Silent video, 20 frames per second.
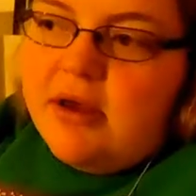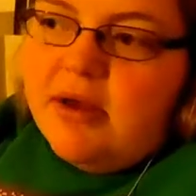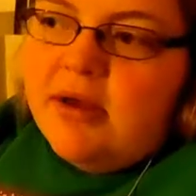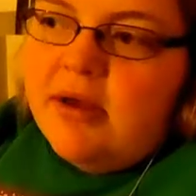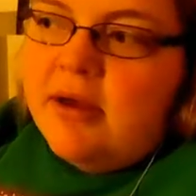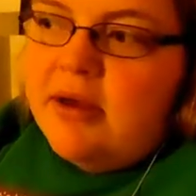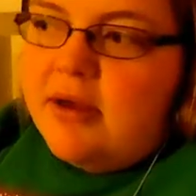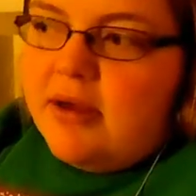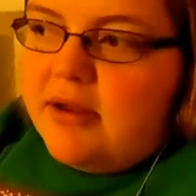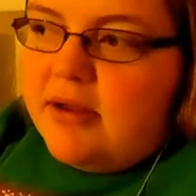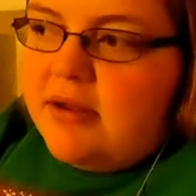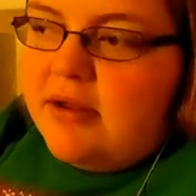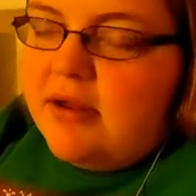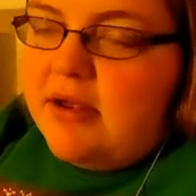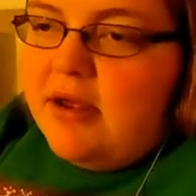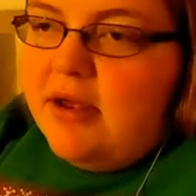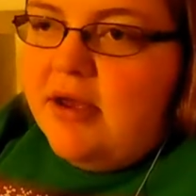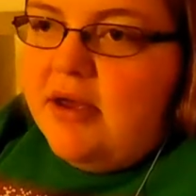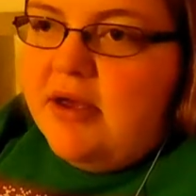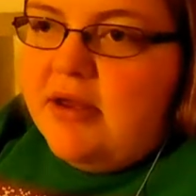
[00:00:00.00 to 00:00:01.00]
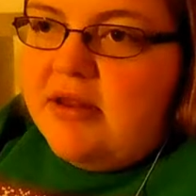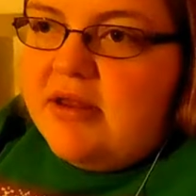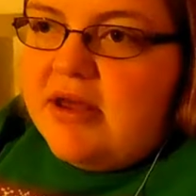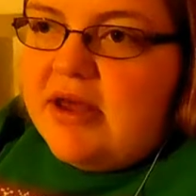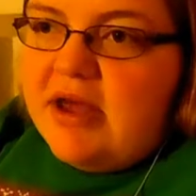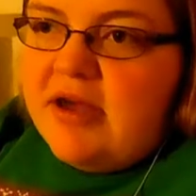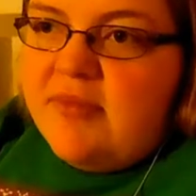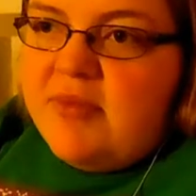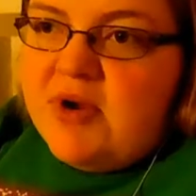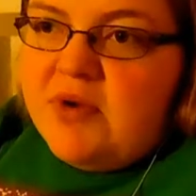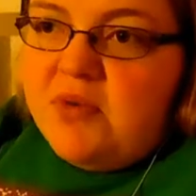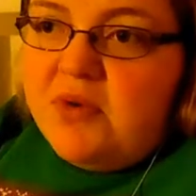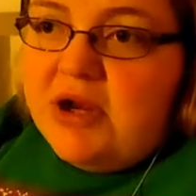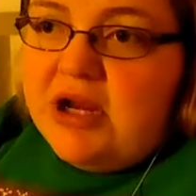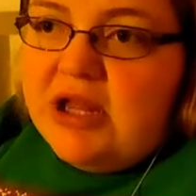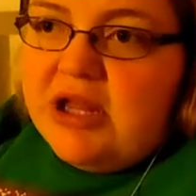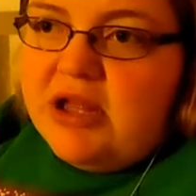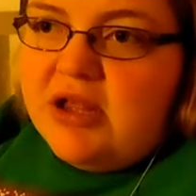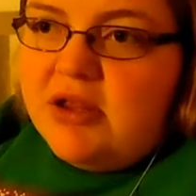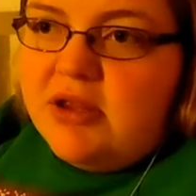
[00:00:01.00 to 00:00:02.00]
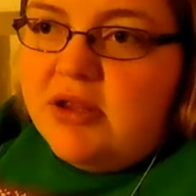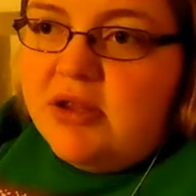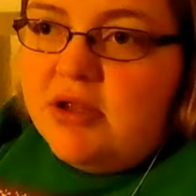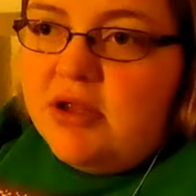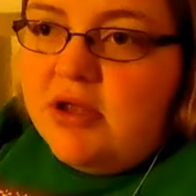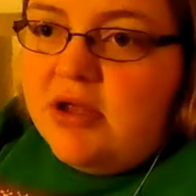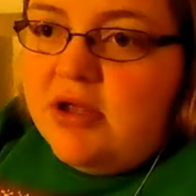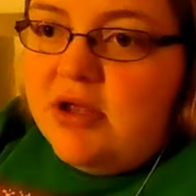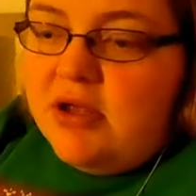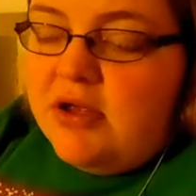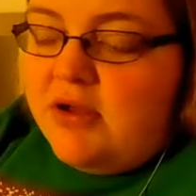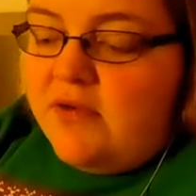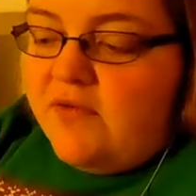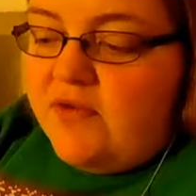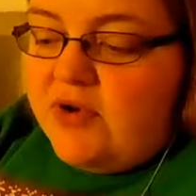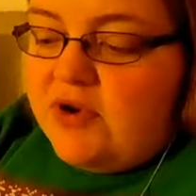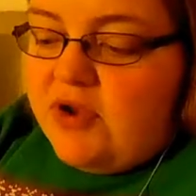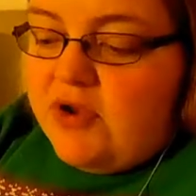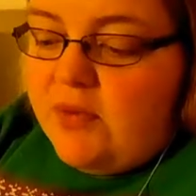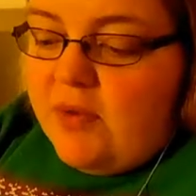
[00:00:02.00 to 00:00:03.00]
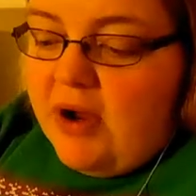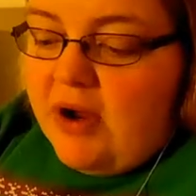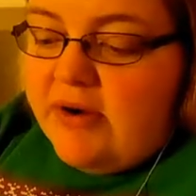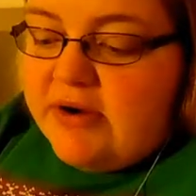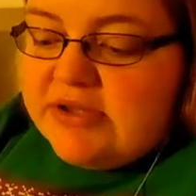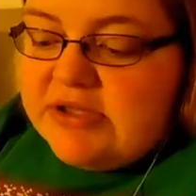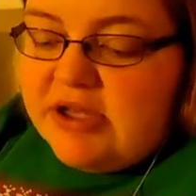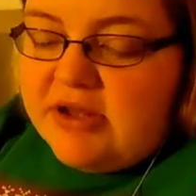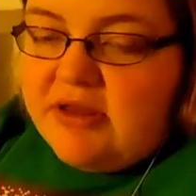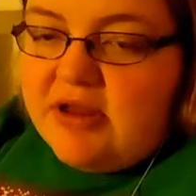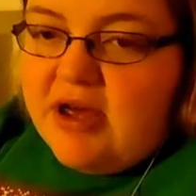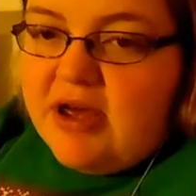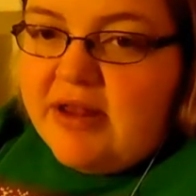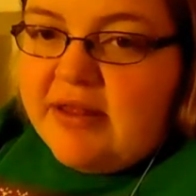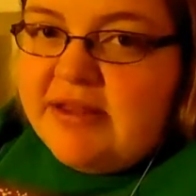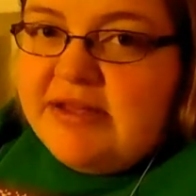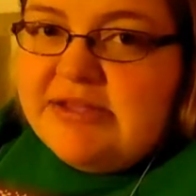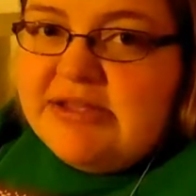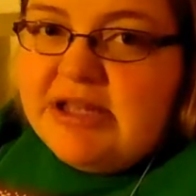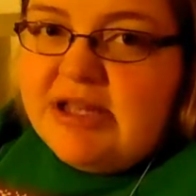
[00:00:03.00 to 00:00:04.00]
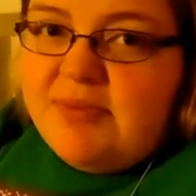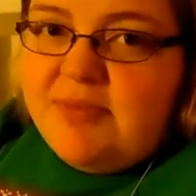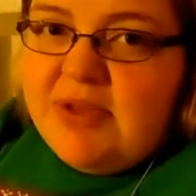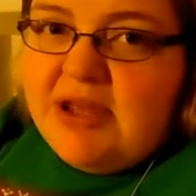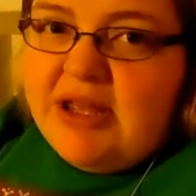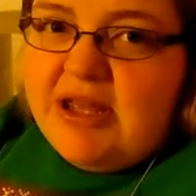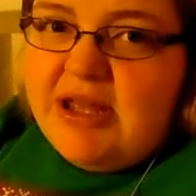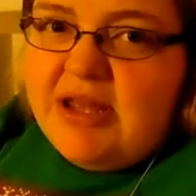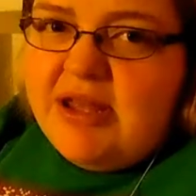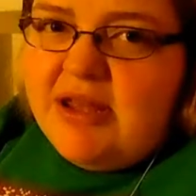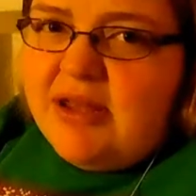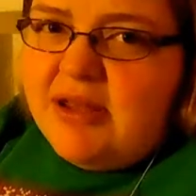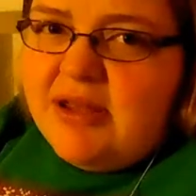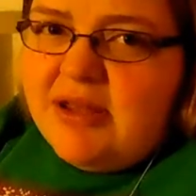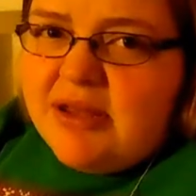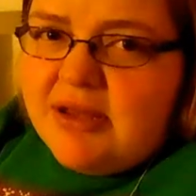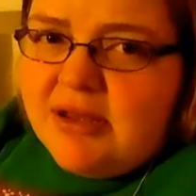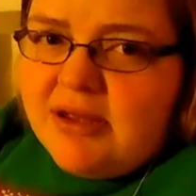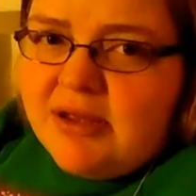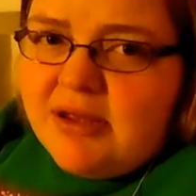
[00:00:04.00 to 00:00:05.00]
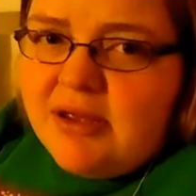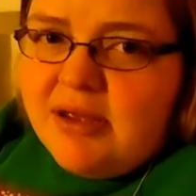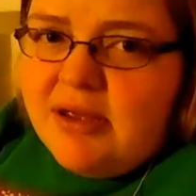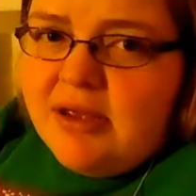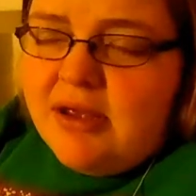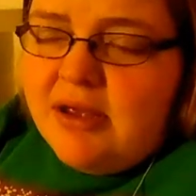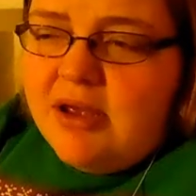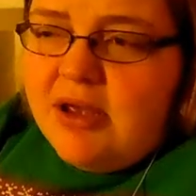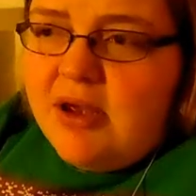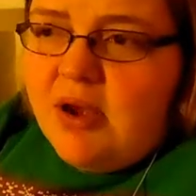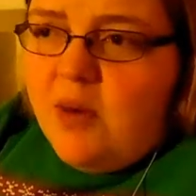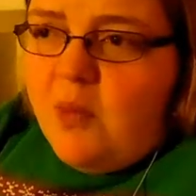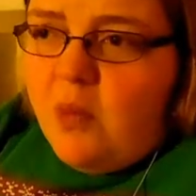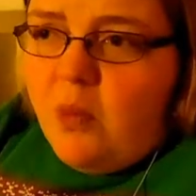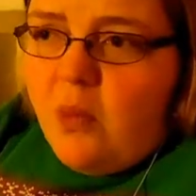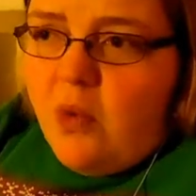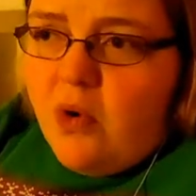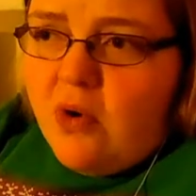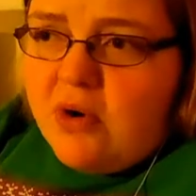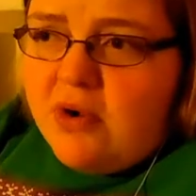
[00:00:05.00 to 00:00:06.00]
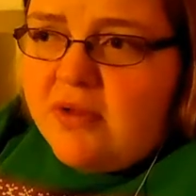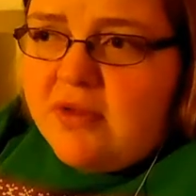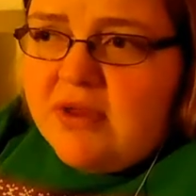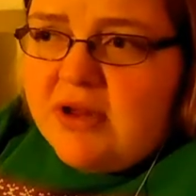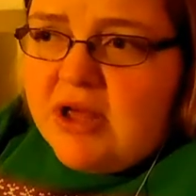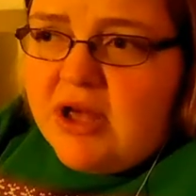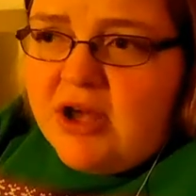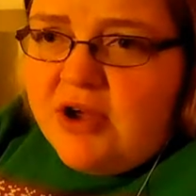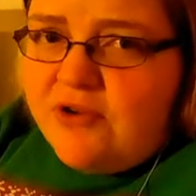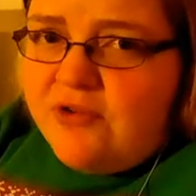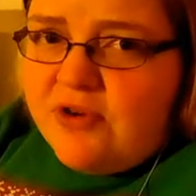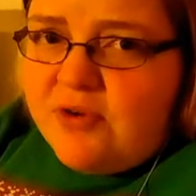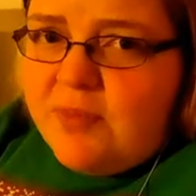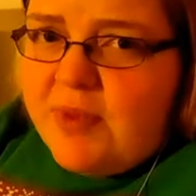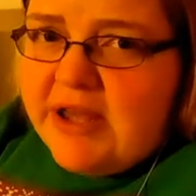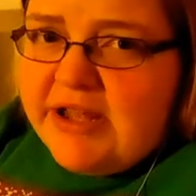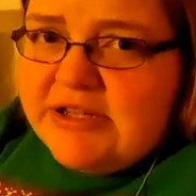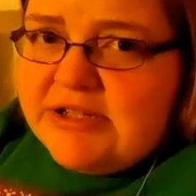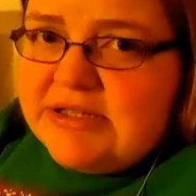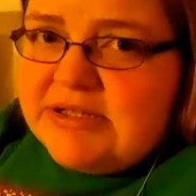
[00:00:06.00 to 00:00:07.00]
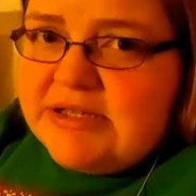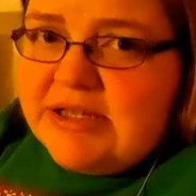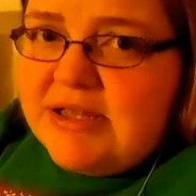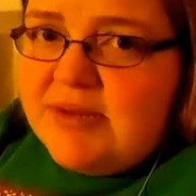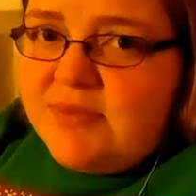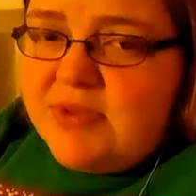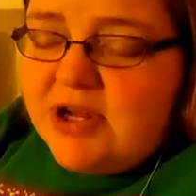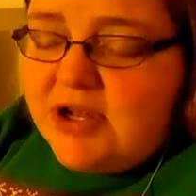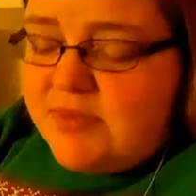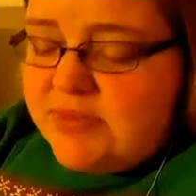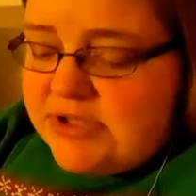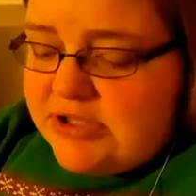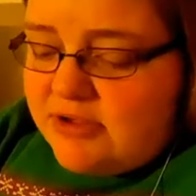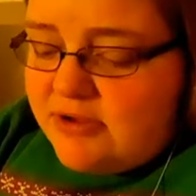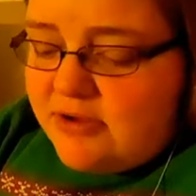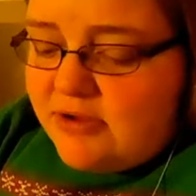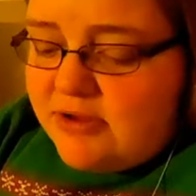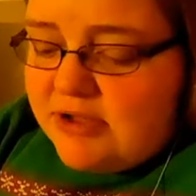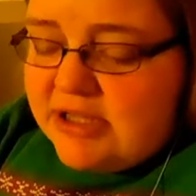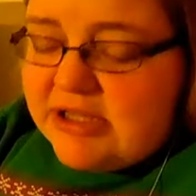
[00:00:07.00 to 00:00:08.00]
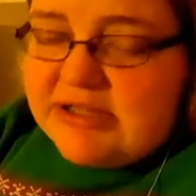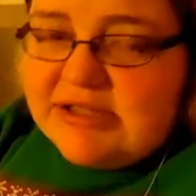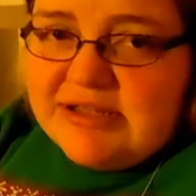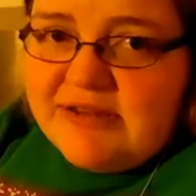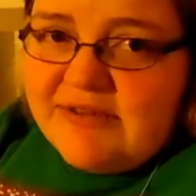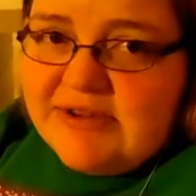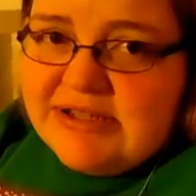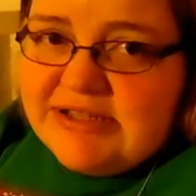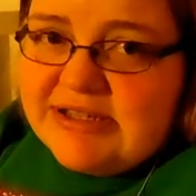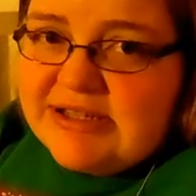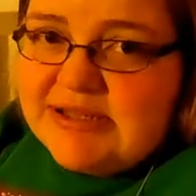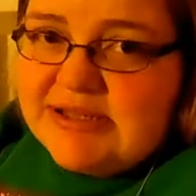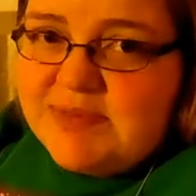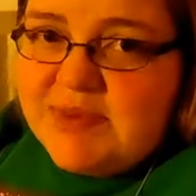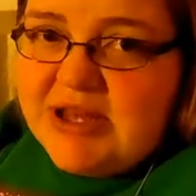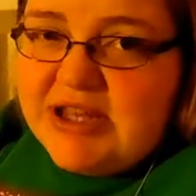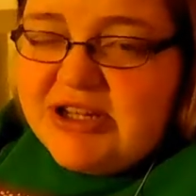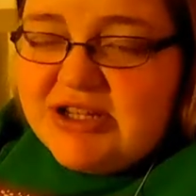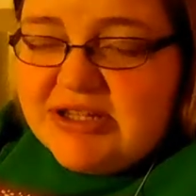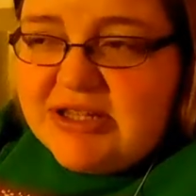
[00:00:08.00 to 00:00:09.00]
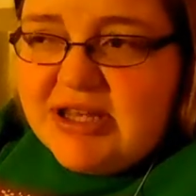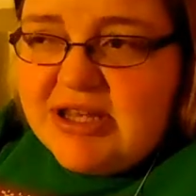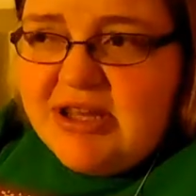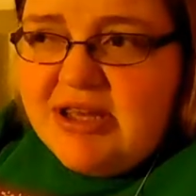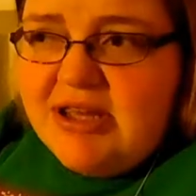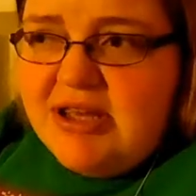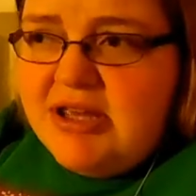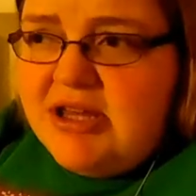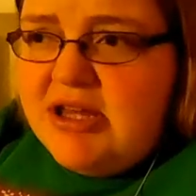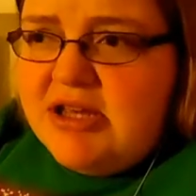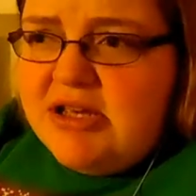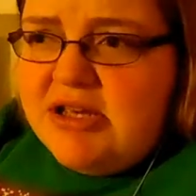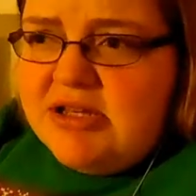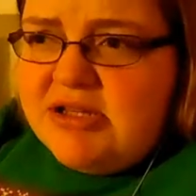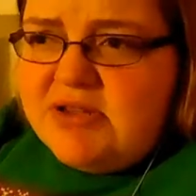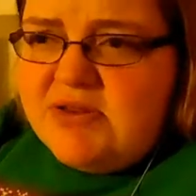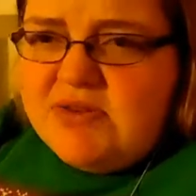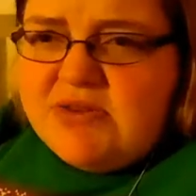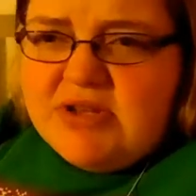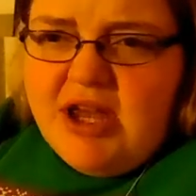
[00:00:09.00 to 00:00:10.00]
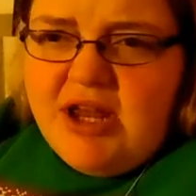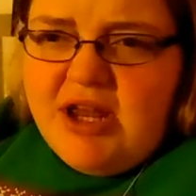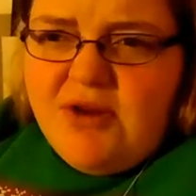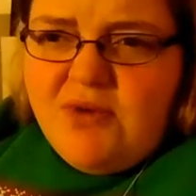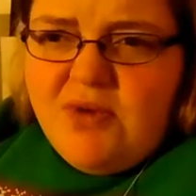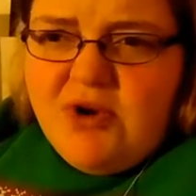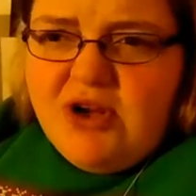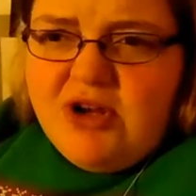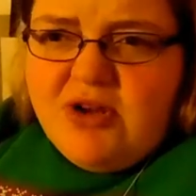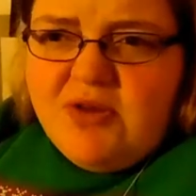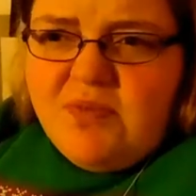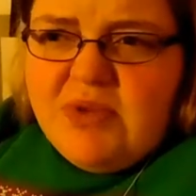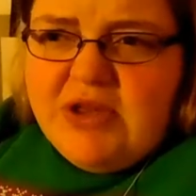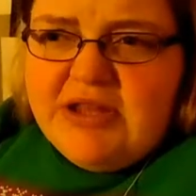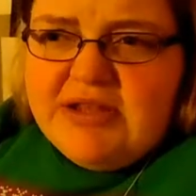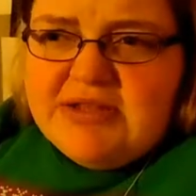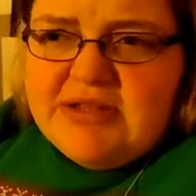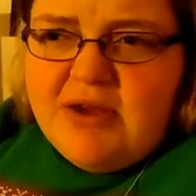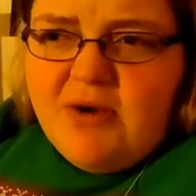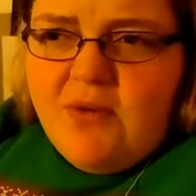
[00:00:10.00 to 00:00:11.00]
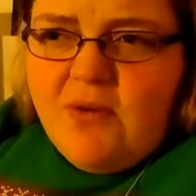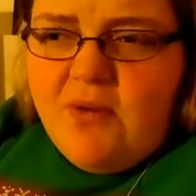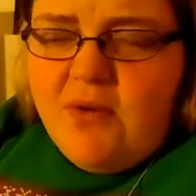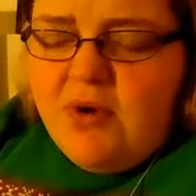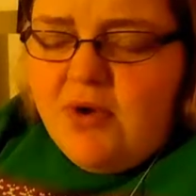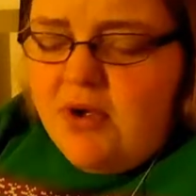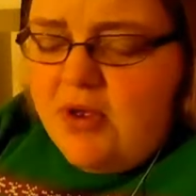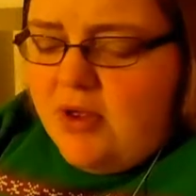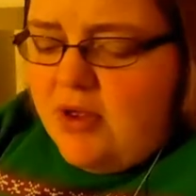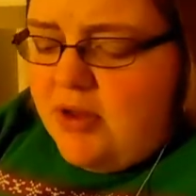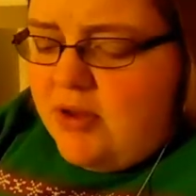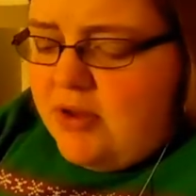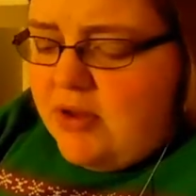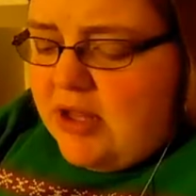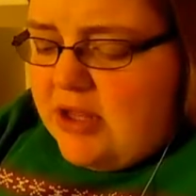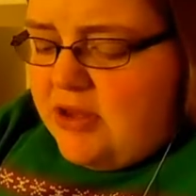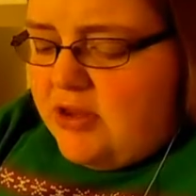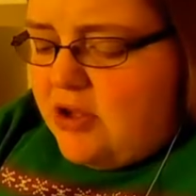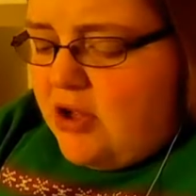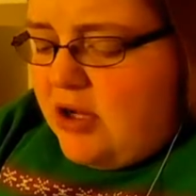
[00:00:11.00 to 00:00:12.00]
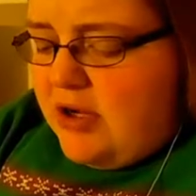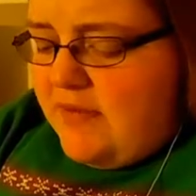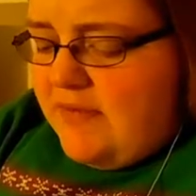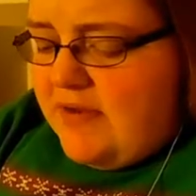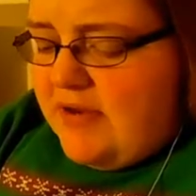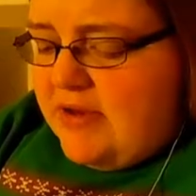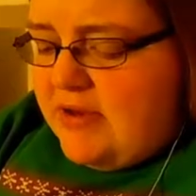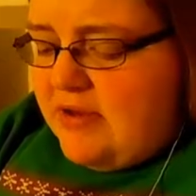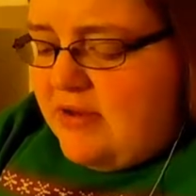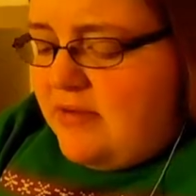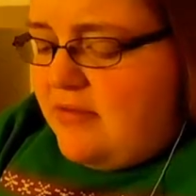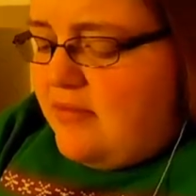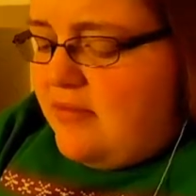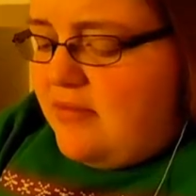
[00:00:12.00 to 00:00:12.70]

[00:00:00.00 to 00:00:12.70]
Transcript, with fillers: uh, that I've been reading for two hours, I thought at least I'd be more than 100 pages in, but I'm still only at 76 pages. So it's kind of weird to be so, like, not even